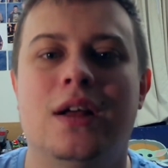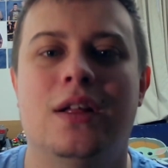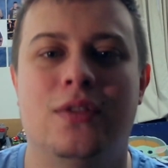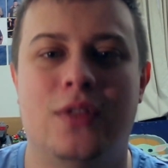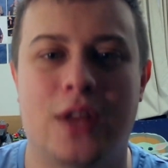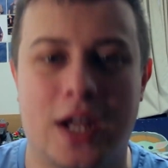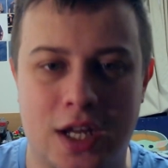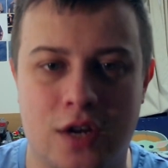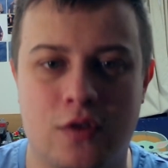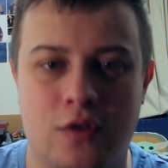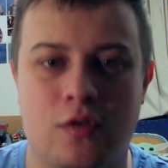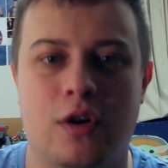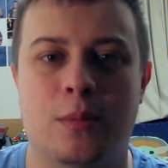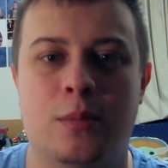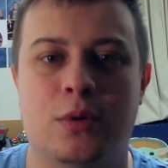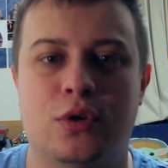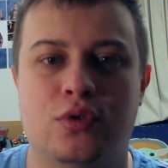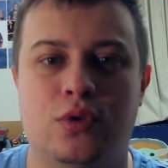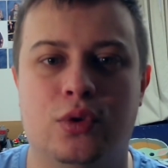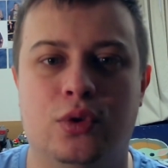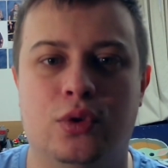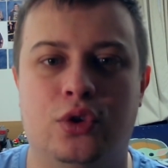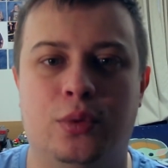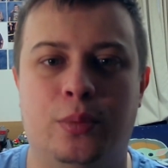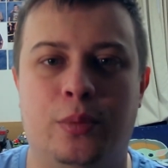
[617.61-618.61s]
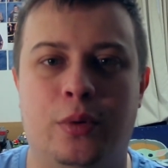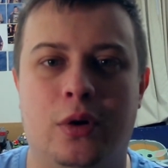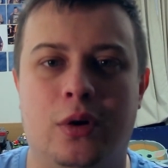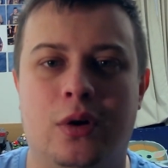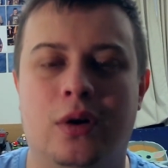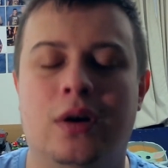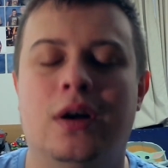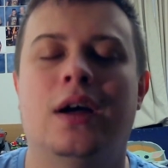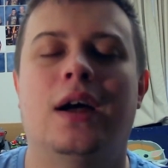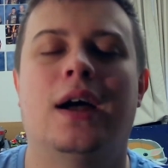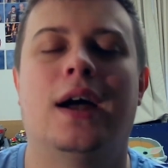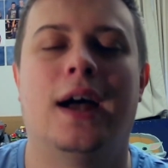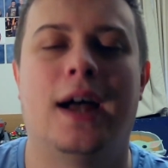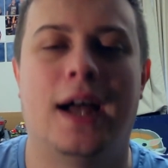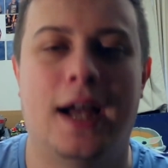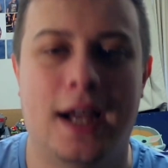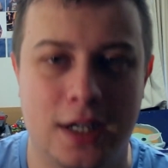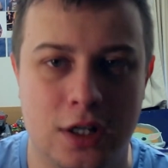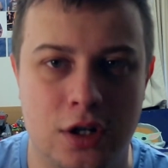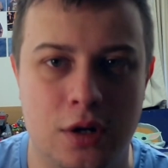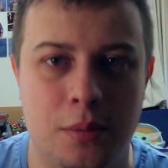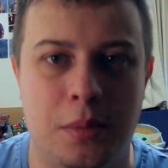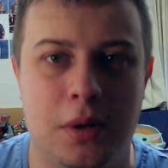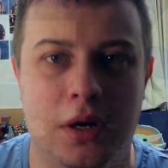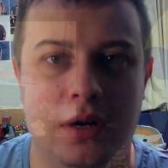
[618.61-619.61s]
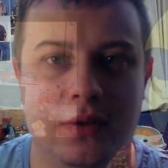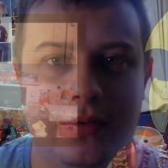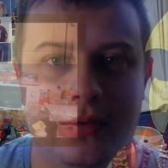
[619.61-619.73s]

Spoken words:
Thank you very much for all the support, and goodbye